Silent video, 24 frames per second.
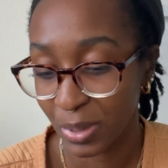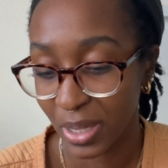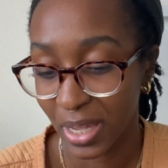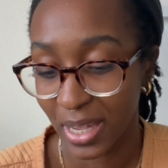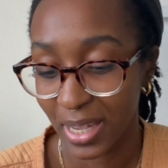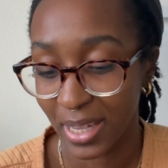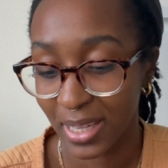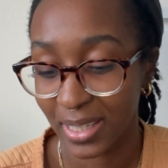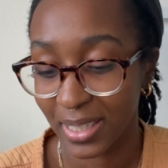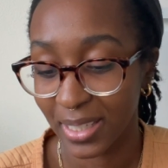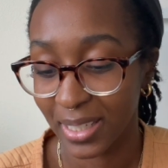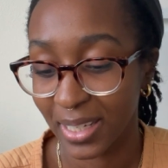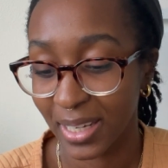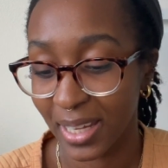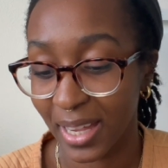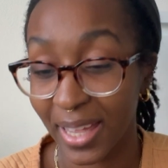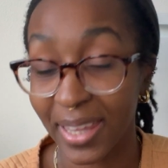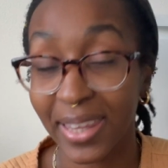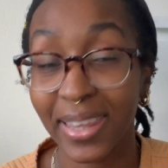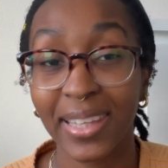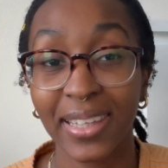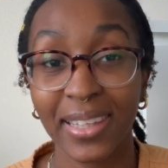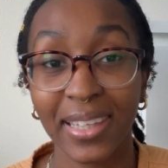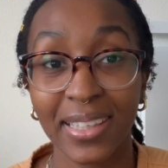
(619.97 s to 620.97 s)
And I
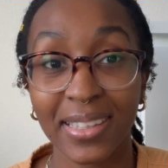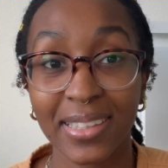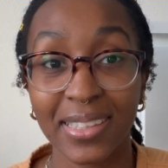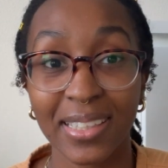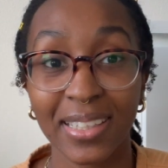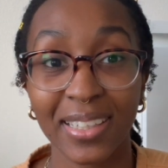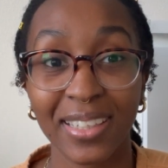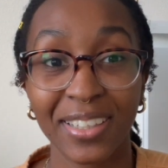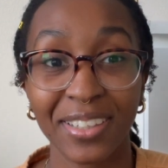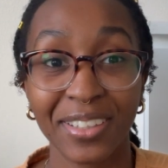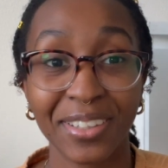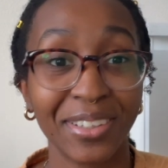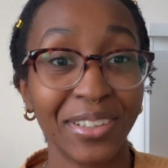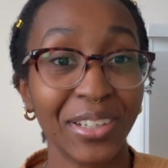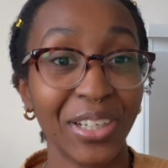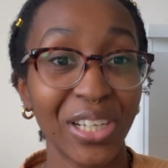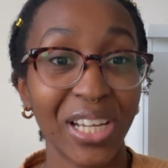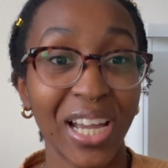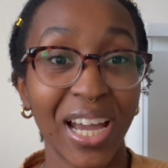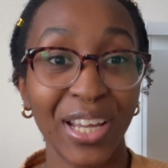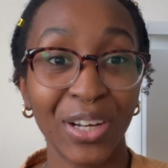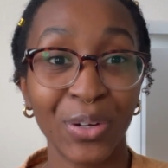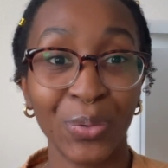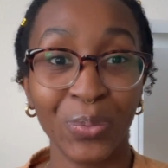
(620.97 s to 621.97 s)
think that's like
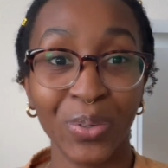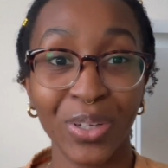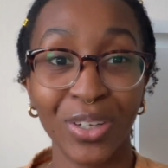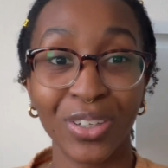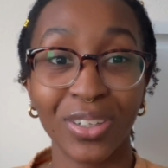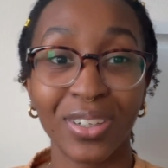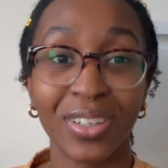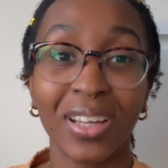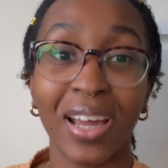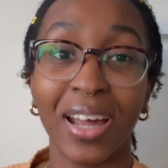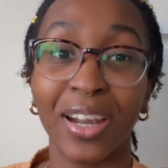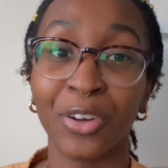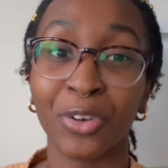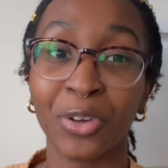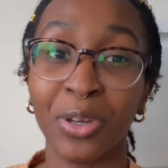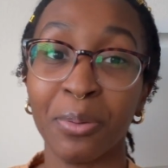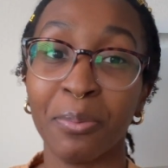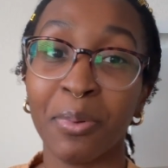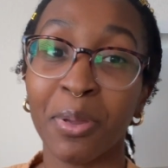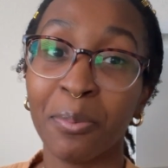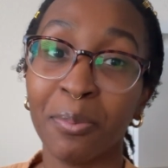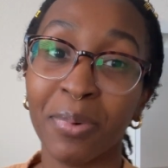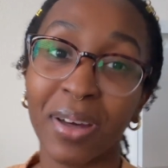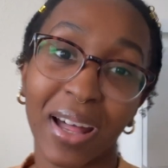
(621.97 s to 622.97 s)
kind of weird, kind of
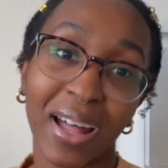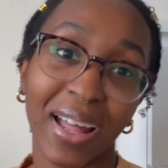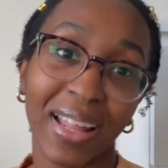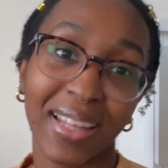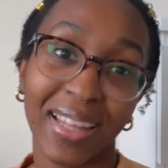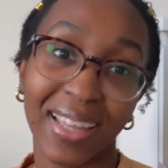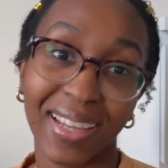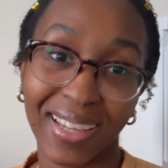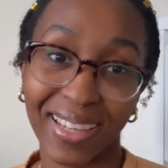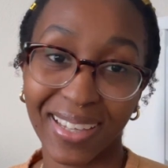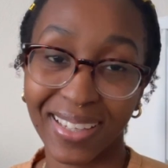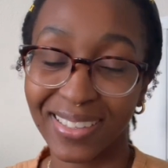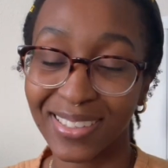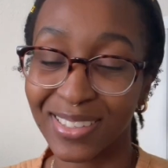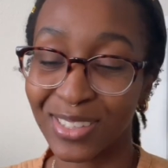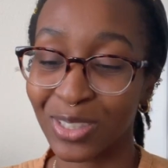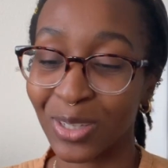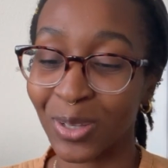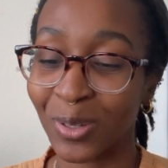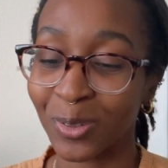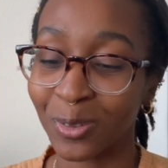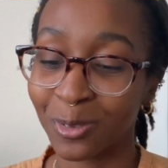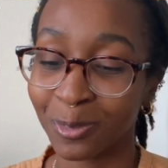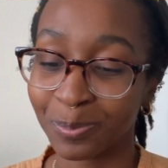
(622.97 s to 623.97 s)
creepy, but I like it,
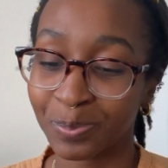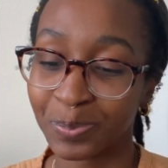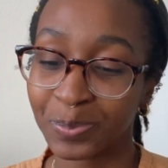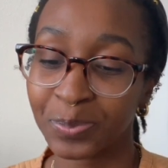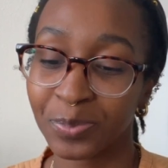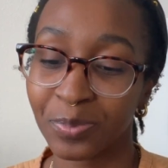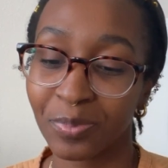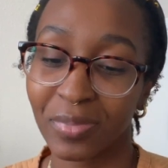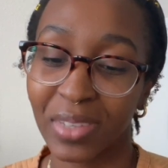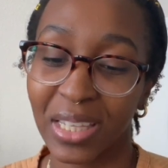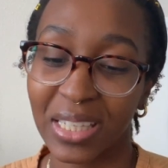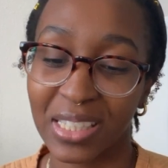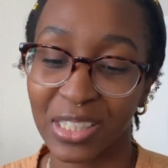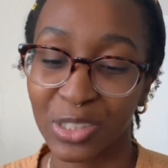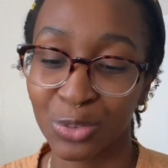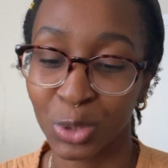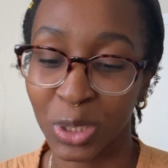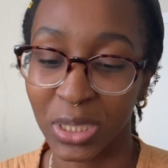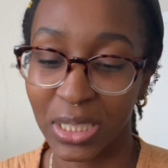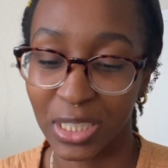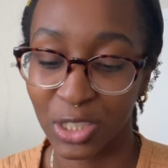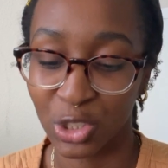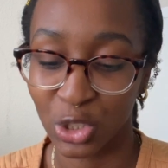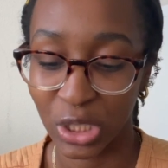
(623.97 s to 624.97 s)
so it's
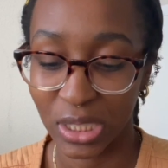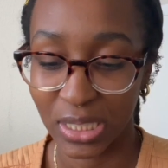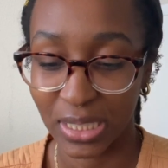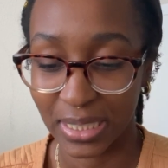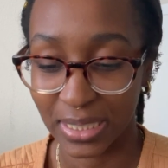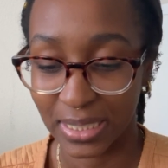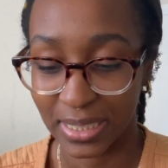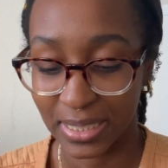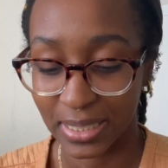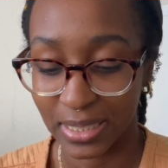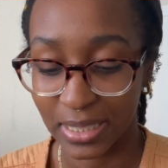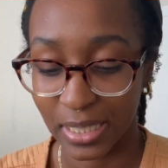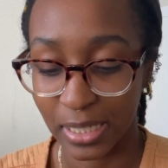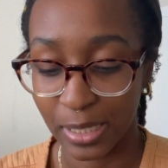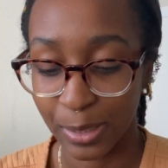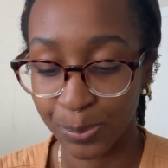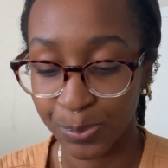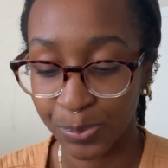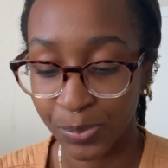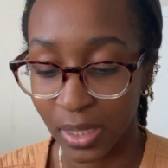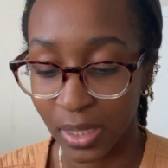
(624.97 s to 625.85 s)
really interesting to see.